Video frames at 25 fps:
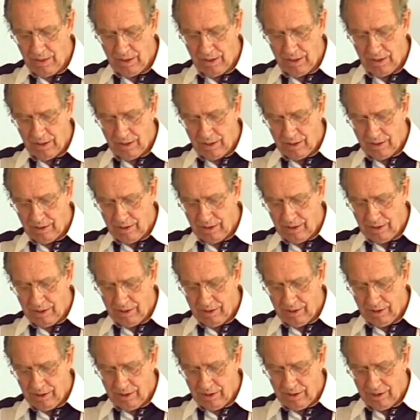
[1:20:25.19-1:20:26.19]
and he
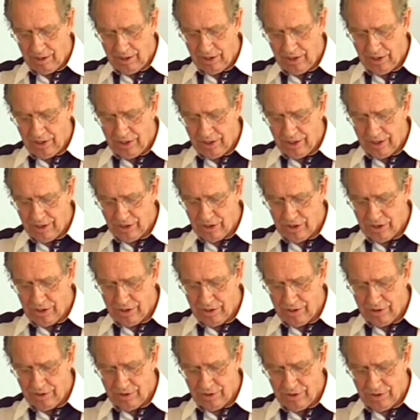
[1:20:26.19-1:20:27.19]
has
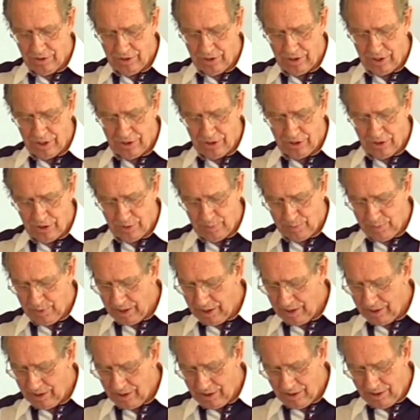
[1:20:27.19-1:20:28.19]
just spent
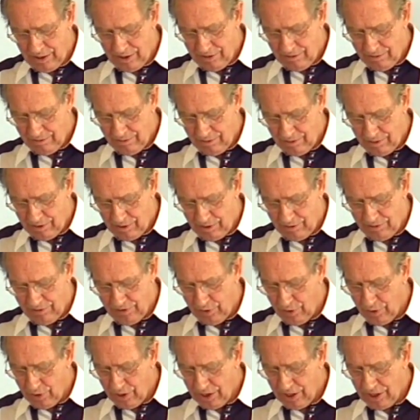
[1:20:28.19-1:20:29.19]
the 40
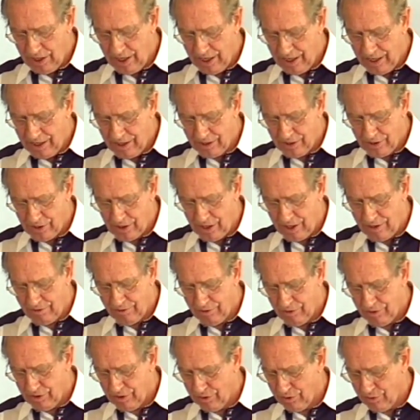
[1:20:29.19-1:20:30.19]
days after his
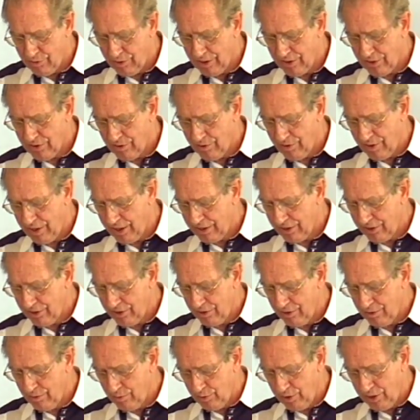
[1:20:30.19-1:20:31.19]
resurrection with
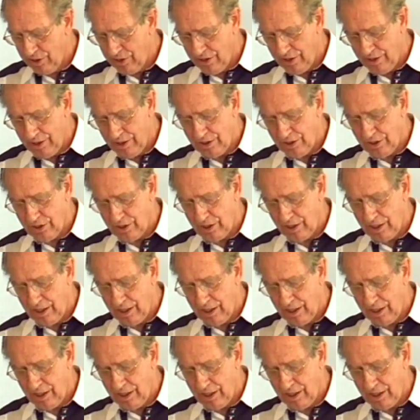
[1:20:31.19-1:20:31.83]
these 11 men